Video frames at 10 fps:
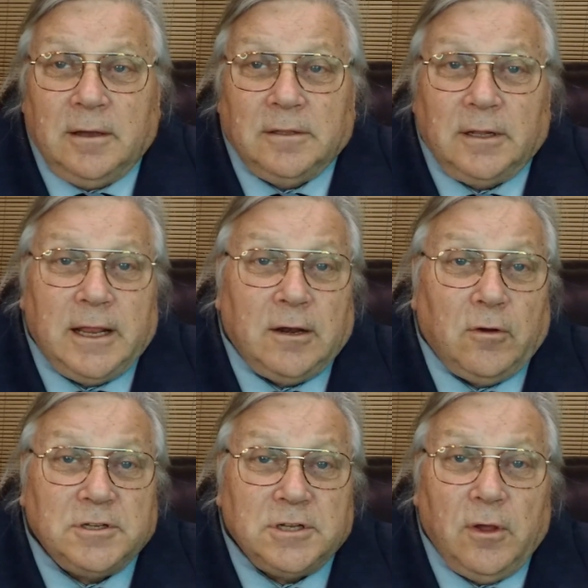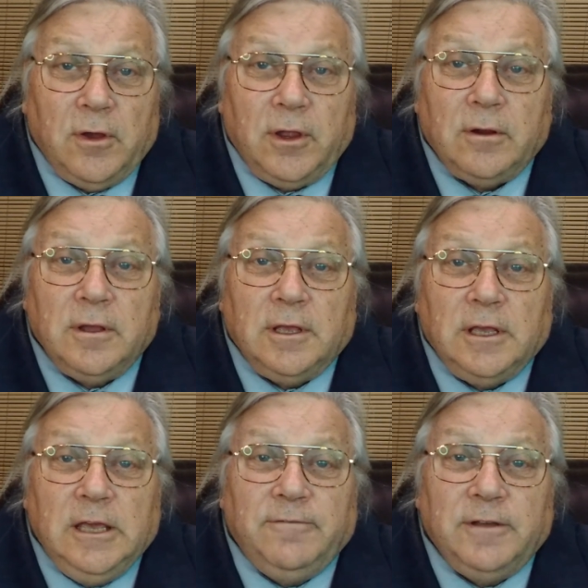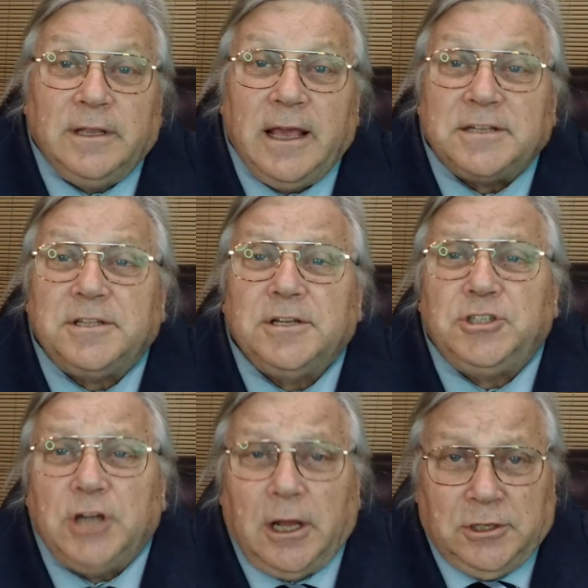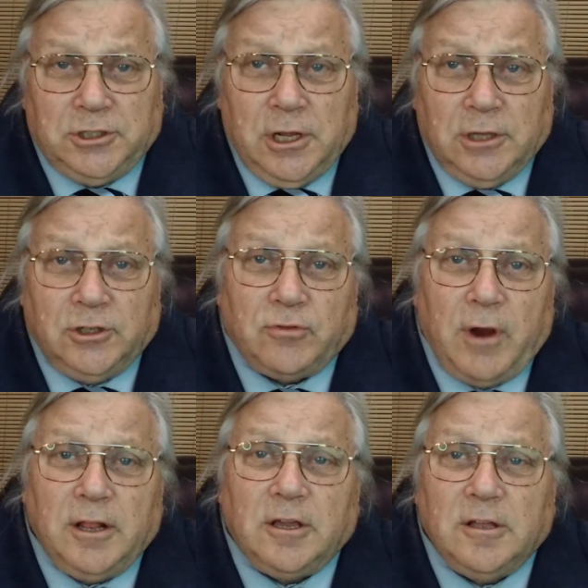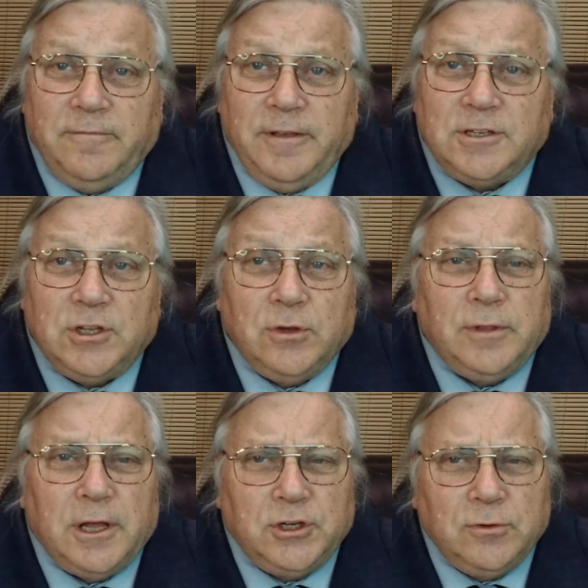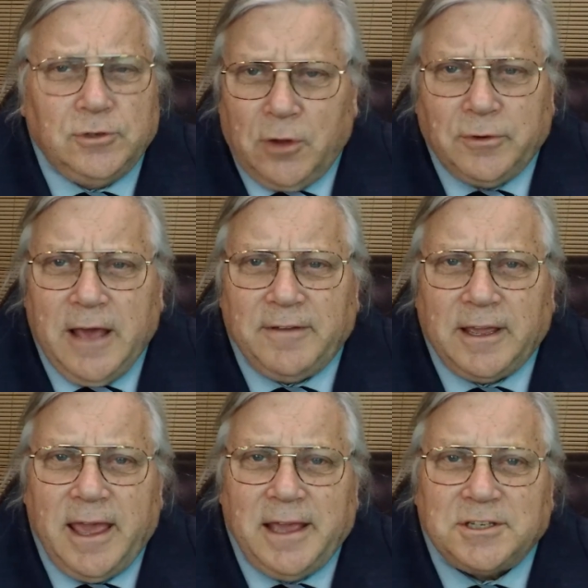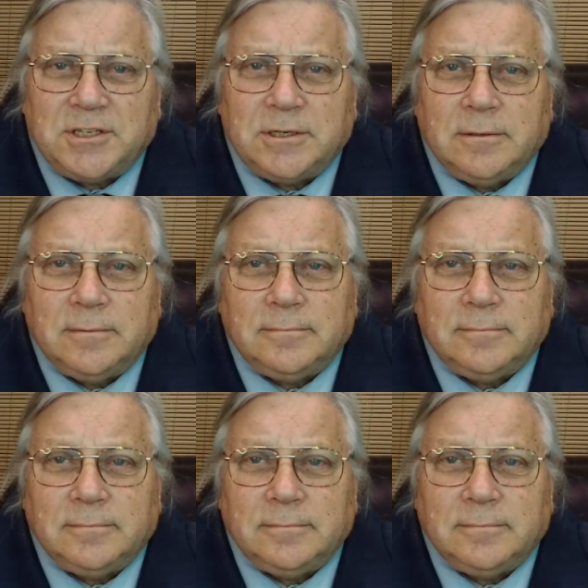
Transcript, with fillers: The landlord's lawyer even gets the judge to try to convince you that you don't have a case.